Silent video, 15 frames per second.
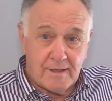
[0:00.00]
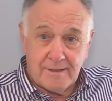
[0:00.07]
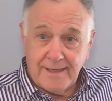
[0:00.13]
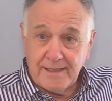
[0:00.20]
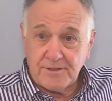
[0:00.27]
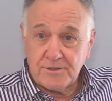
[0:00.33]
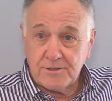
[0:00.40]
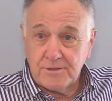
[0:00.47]

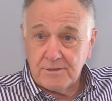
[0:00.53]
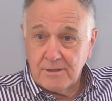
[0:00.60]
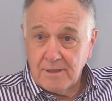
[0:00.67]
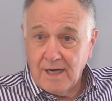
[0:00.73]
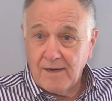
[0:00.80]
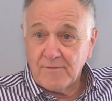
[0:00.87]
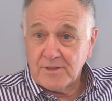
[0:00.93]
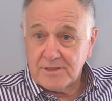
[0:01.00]
that's
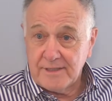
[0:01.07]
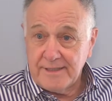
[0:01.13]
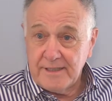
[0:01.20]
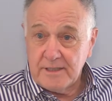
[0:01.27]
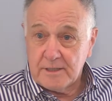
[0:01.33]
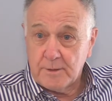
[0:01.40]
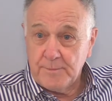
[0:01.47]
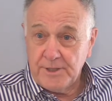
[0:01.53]
obviously
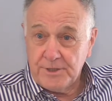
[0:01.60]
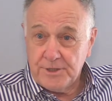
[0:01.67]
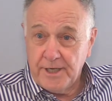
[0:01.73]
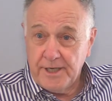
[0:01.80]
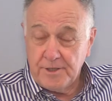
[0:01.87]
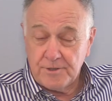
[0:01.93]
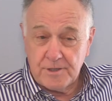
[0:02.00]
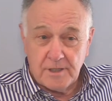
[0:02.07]
needs to be
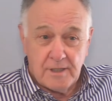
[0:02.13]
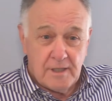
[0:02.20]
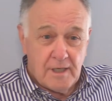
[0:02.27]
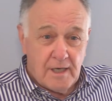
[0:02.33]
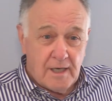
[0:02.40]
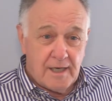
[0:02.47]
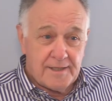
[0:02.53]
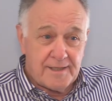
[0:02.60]
changed.
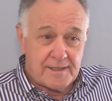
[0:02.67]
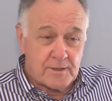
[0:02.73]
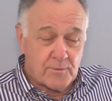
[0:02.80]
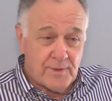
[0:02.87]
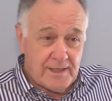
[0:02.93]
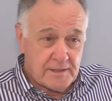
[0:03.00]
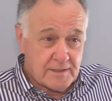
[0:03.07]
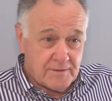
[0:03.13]
I think the
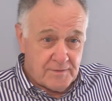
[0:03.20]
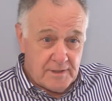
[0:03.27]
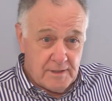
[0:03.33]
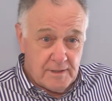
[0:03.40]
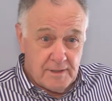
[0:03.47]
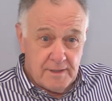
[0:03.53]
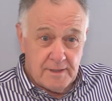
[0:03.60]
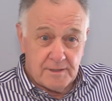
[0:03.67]
rest of
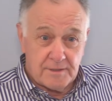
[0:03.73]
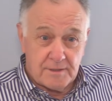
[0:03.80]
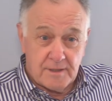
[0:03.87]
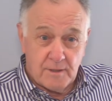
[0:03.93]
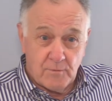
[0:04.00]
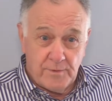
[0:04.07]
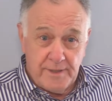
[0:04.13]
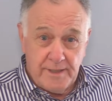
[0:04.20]
it is
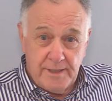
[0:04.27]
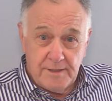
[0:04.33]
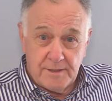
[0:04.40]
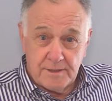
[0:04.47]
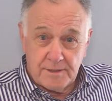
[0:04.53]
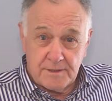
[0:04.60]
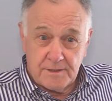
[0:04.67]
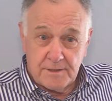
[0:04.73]
that we need to